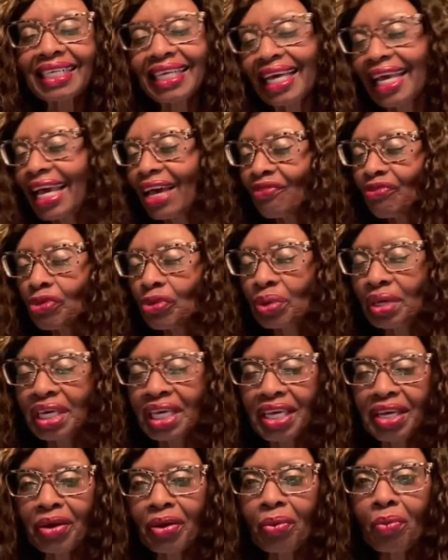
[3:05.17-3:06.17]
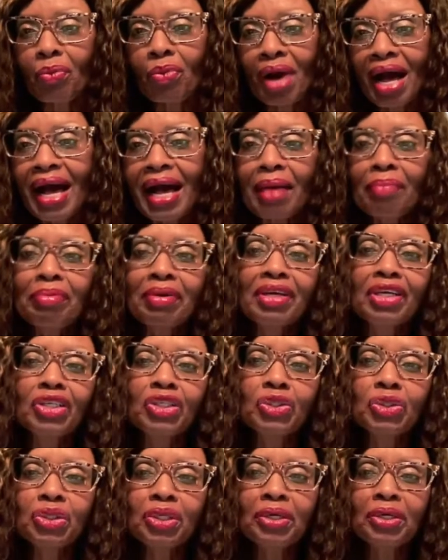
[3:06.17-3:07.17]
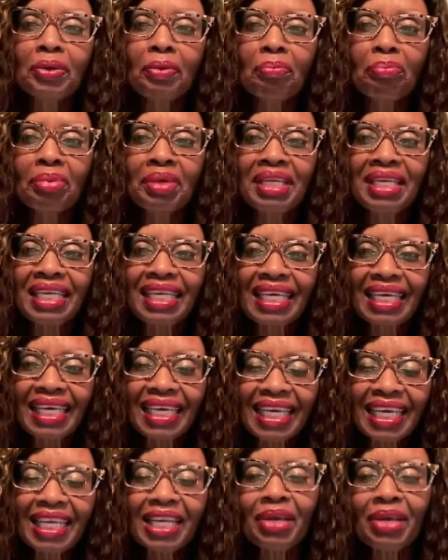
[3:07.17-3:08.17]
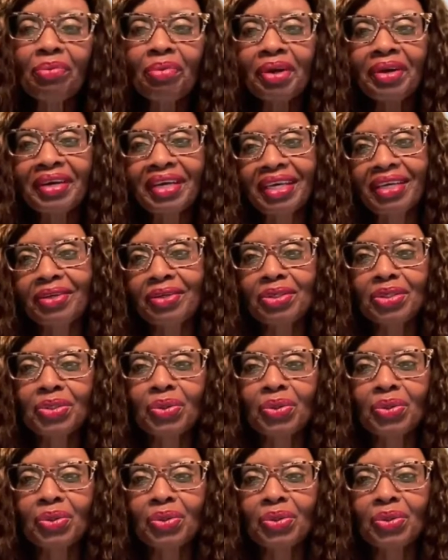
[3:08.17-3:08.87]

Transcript: to have you here. Why? Because you could have been anywhere else.